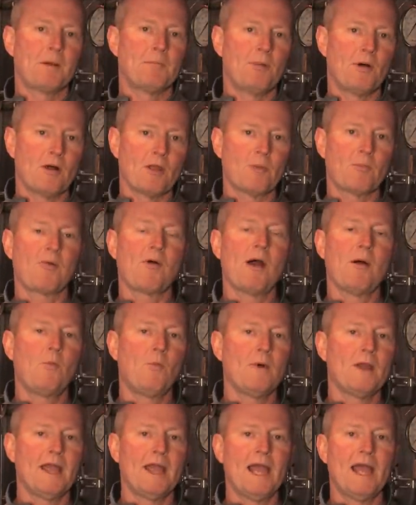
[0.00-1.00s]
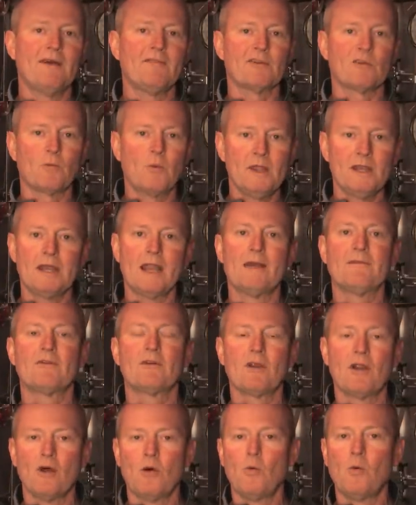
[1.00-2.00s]
Part of the problem we have is we never
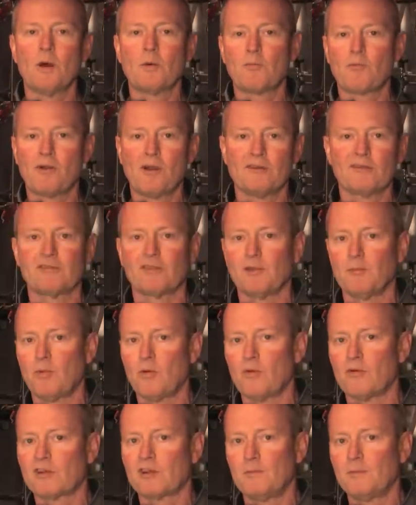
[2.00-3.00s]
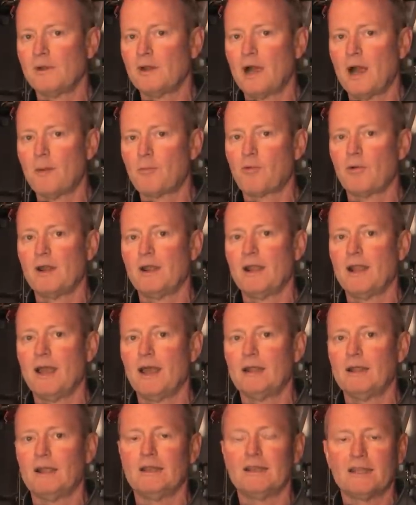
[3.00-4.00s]
know what pressure the boiler is going to be operating
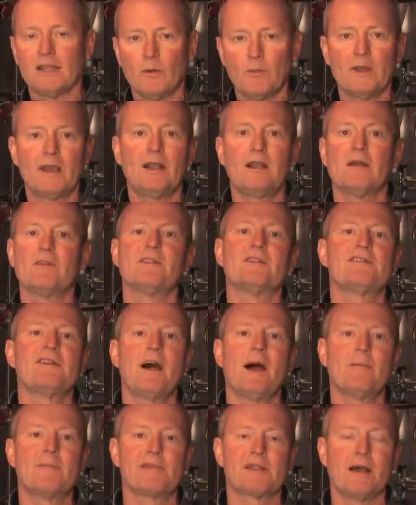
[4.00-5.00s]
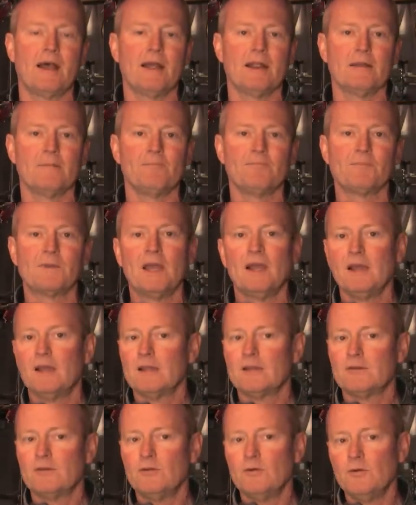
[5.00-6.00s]
at until we get it on the job site.
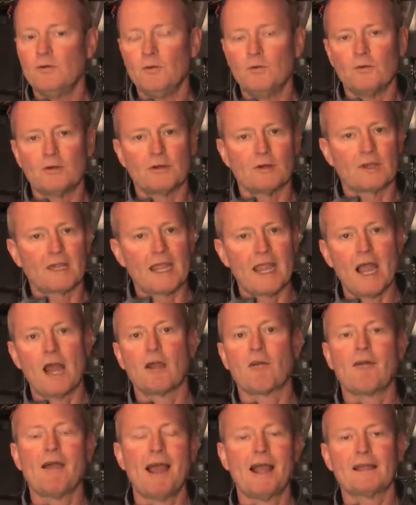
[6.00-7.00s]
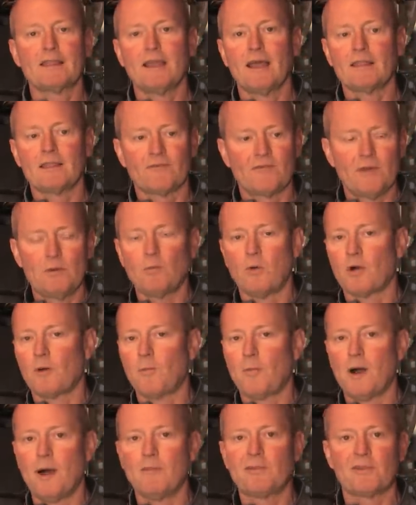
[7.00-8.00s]
To counteract that, the feed water
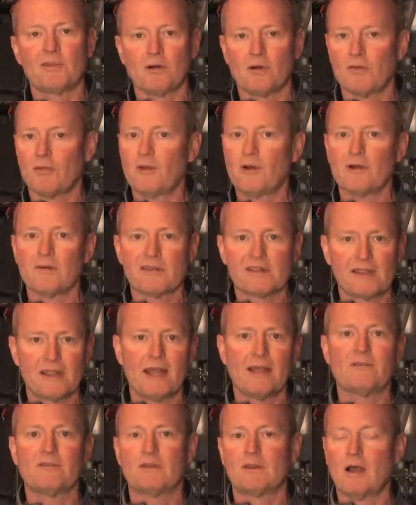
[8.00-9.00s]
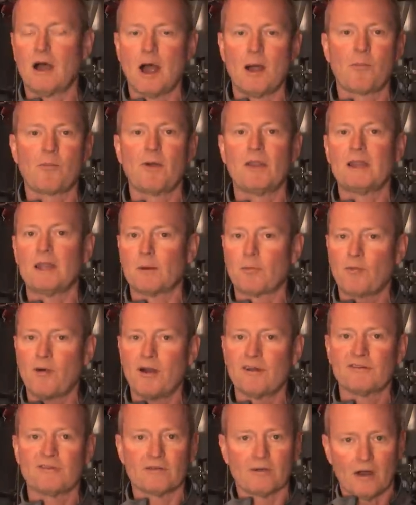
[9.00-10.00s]
pumps, they're set to operate at a
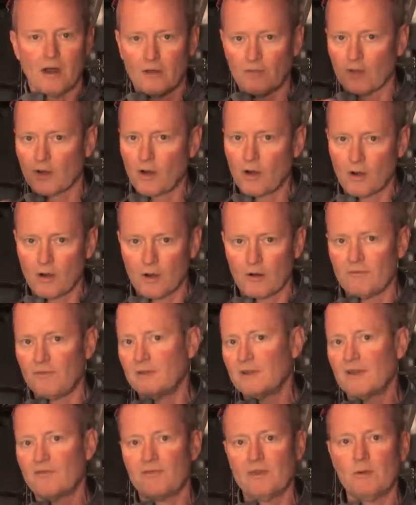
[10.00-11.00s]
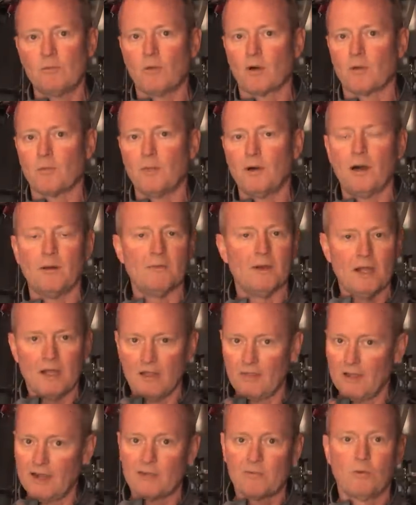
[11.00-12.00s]
pressure on the curve on that feed water pump.
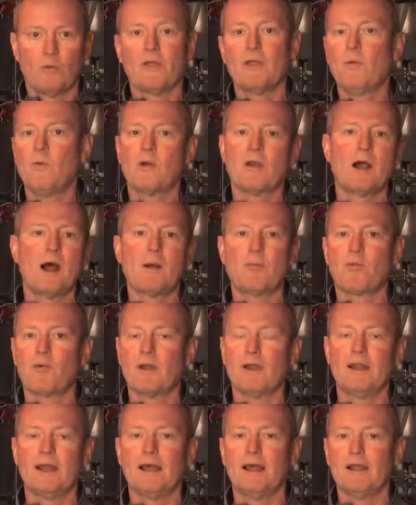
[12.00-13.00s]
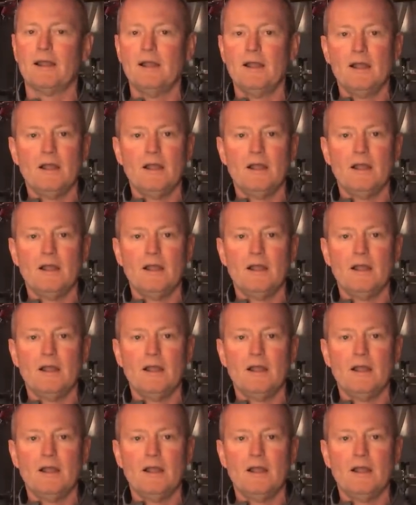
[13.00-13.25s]
That's where they want to operate at.